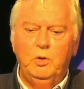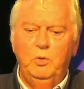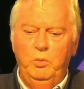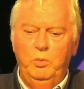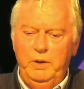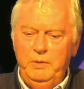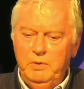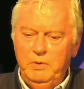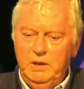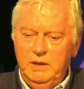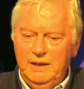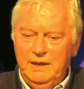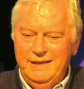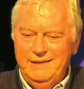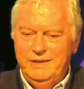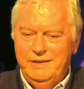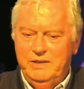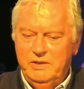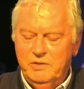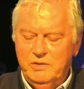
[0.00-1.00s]
we were
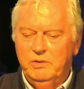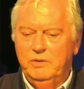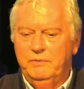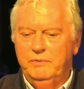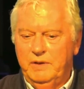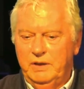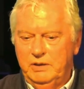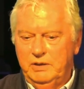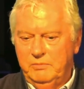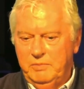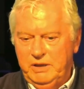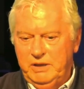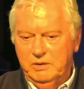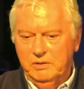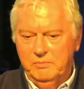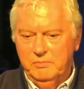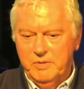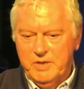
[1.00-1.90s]
led into a fundamental